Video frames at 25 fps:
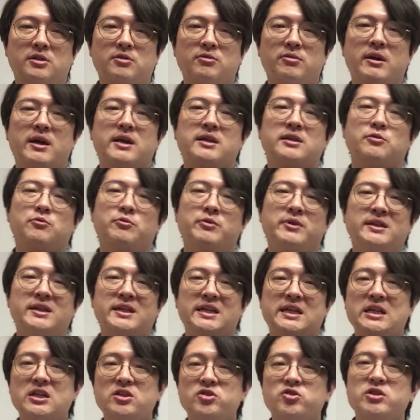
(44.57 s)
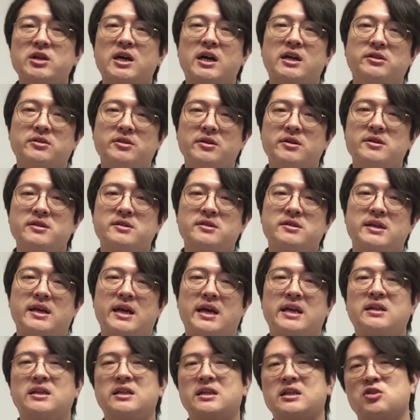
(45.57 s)
trade with each other
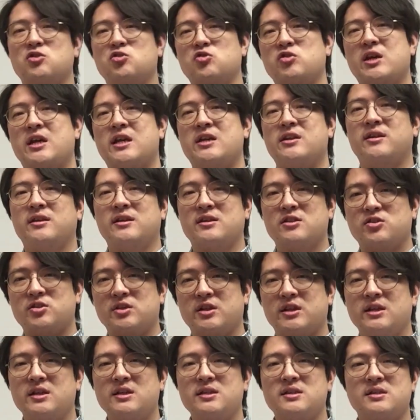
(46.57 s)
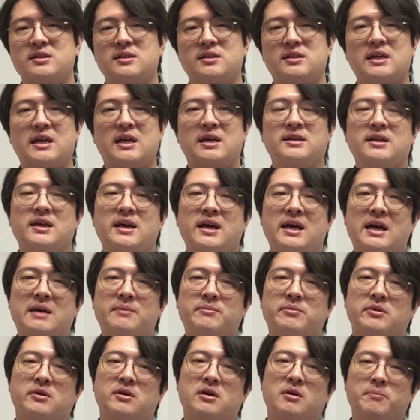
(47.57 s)
and exchanging things that
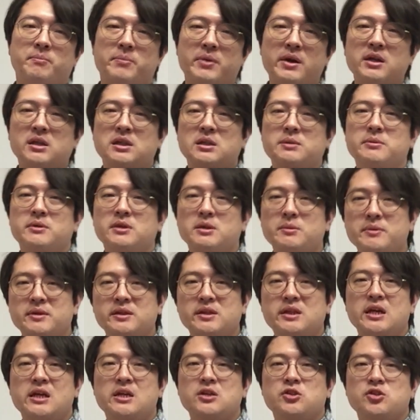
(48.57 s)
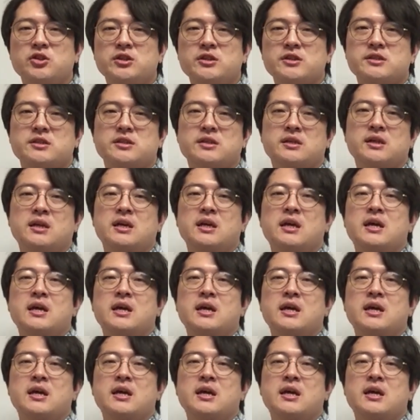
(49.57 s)
have comparative advantages,